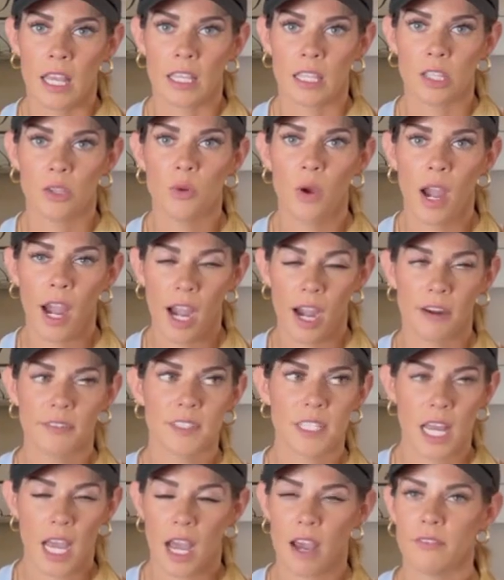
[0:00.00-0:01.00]
You have
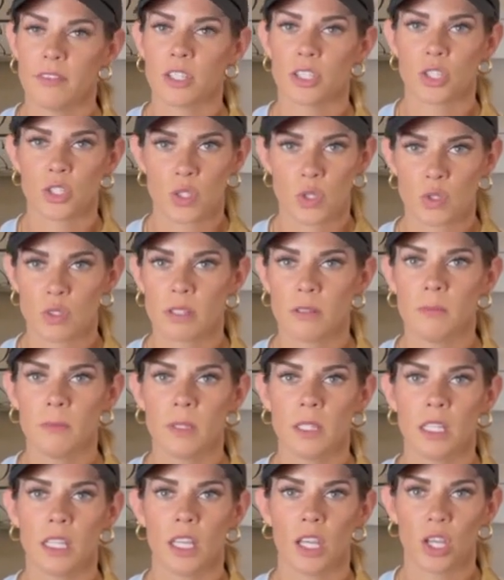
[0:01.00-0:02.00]
to have an
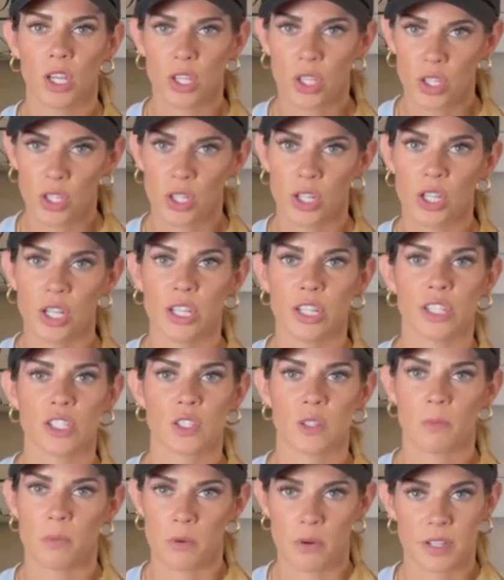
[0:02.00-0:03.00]
extremely good
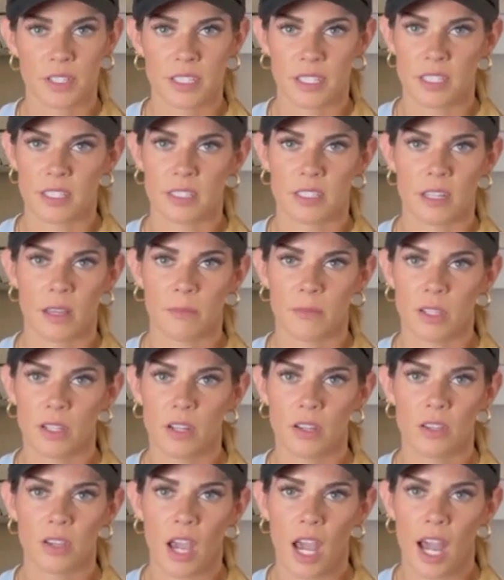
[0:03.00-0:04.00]
support system. You know,
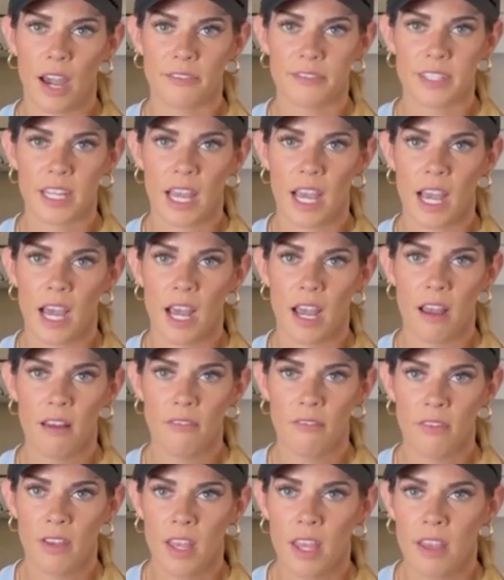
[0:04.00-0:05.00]
you have to have
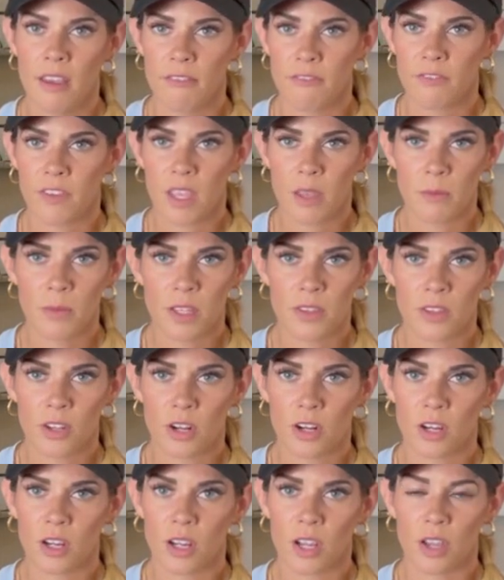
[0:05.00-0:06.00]
family
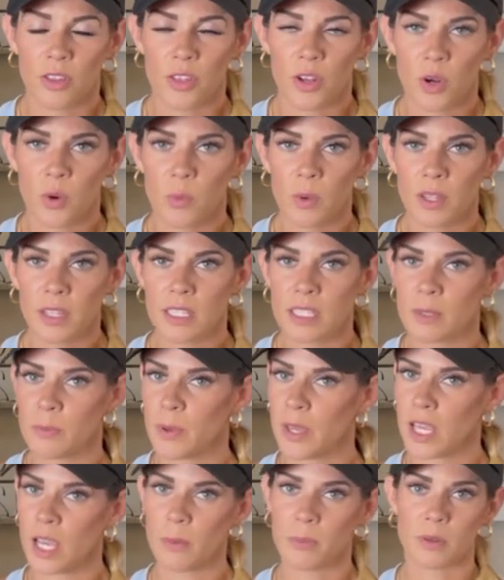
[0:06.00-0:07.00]
that are willing to
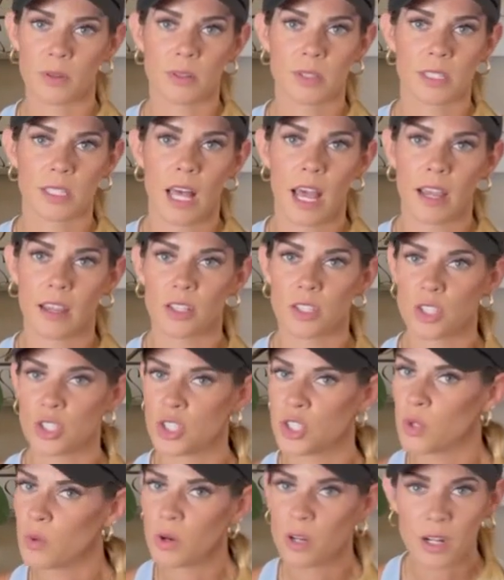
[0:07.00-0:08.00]
pick up your slack, because
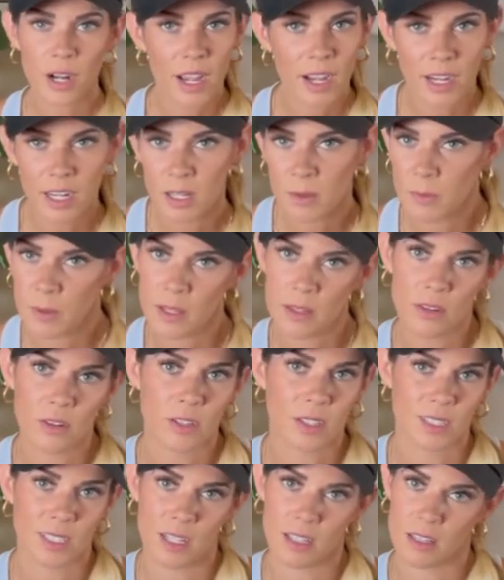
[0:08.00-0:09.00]
you are not going to be
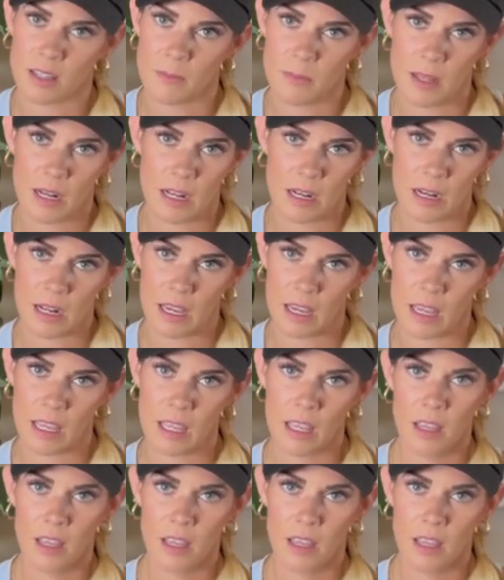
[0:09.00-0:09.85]
there to tuck them in at night.